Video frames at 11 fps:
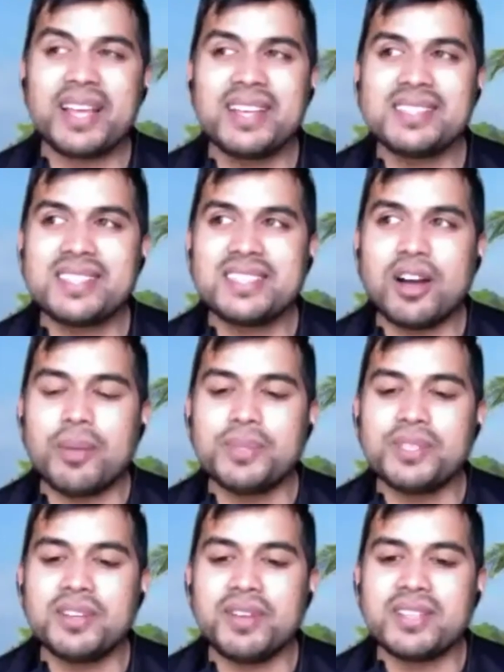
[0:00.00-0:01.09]
guess that's the
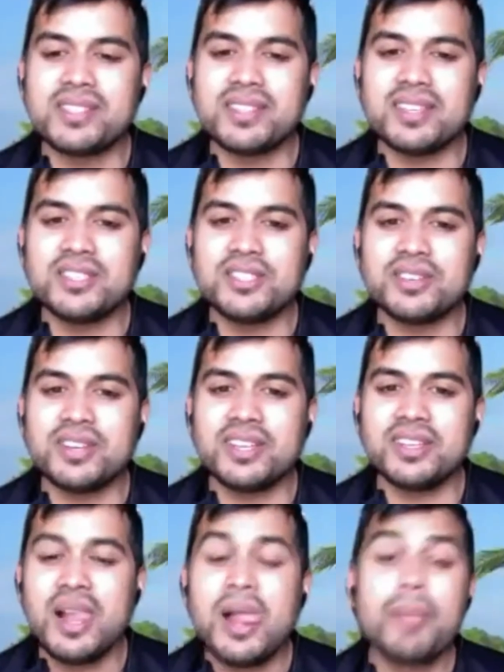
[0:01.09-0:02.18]
opposite of isolation, right?
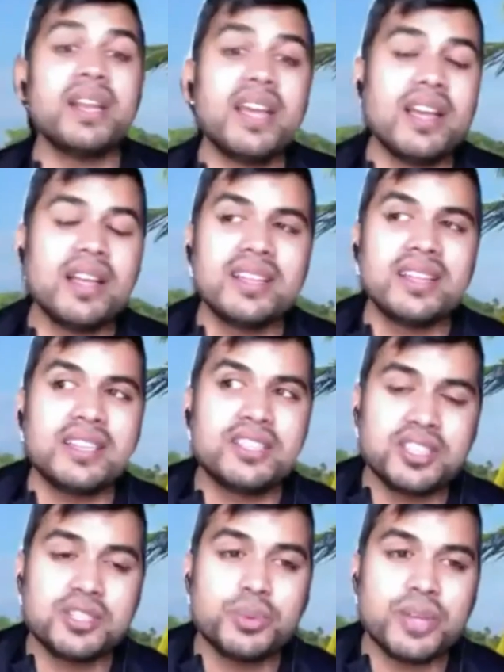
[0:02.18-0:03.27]
But just
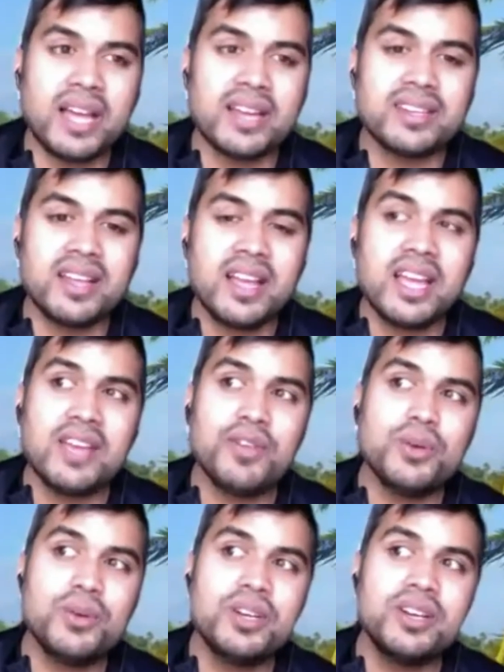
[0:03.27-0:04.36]
as we end, if
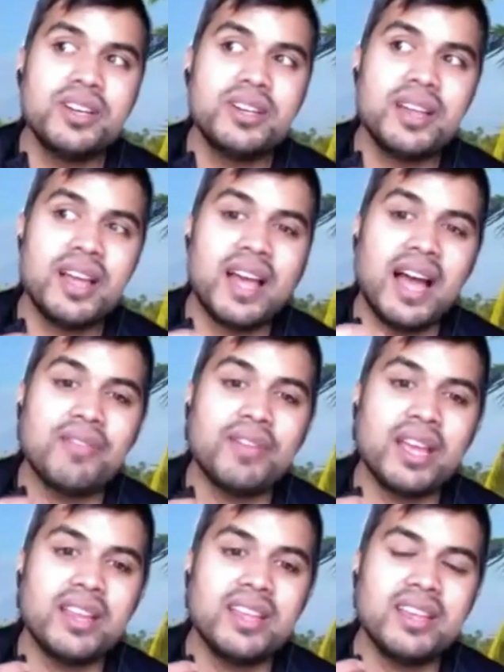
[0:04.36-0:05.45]
you could have
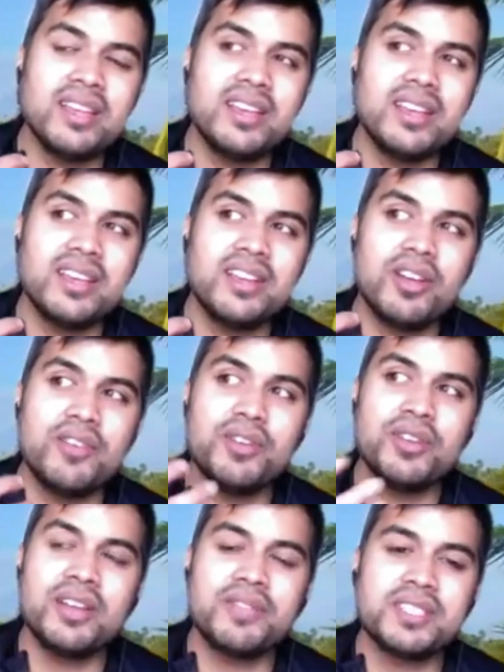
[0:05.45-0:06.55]
any, if you
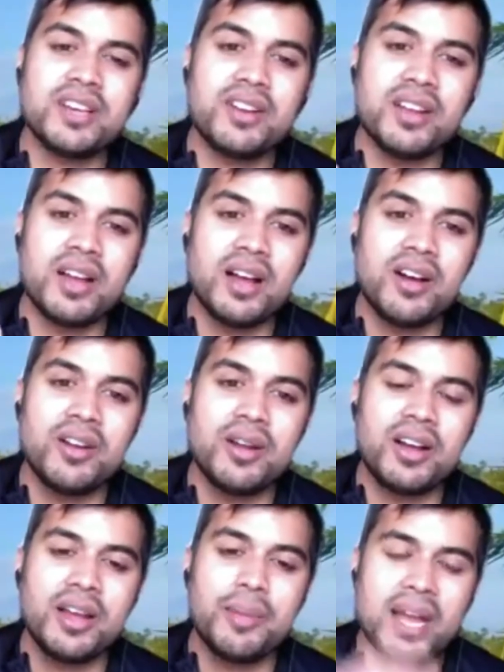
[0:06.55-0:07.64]
didn't have to stay on an
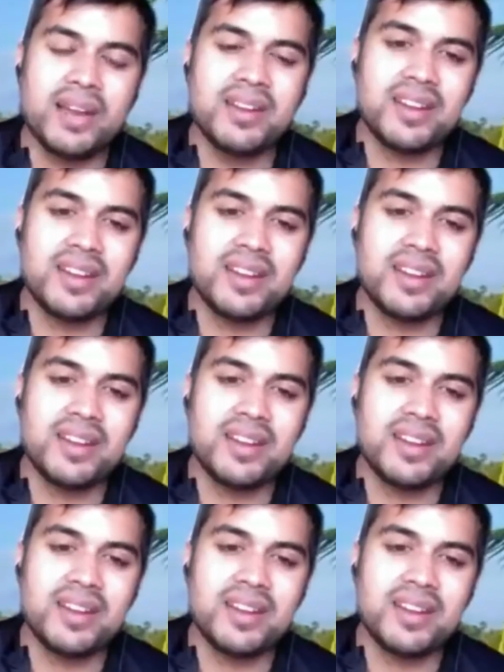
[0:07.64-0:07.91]
abandoned